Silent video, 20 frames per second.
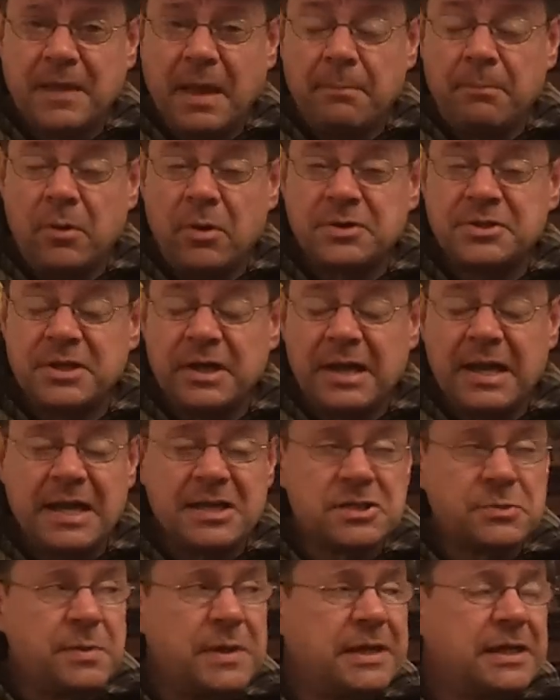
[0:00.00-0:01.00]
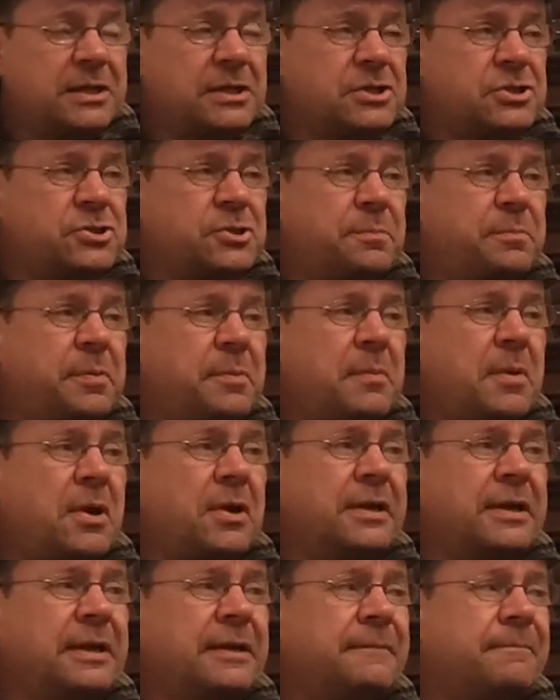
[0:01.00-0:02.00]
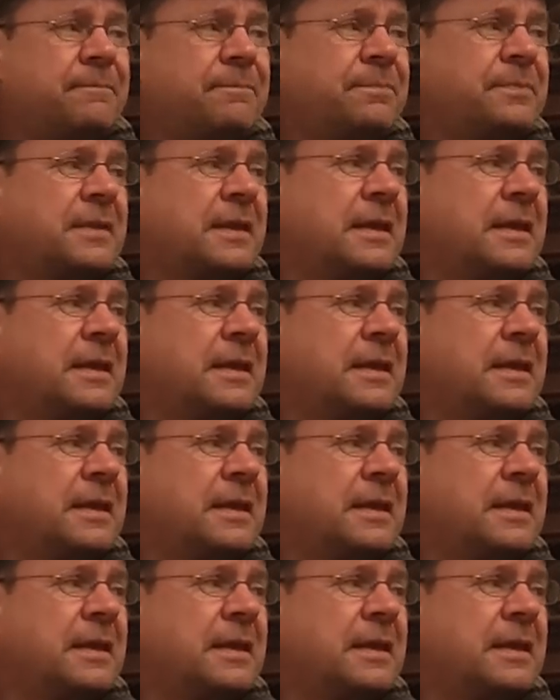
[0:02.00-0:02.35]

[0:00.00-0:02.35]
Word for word: I bought it last week in a supermarket,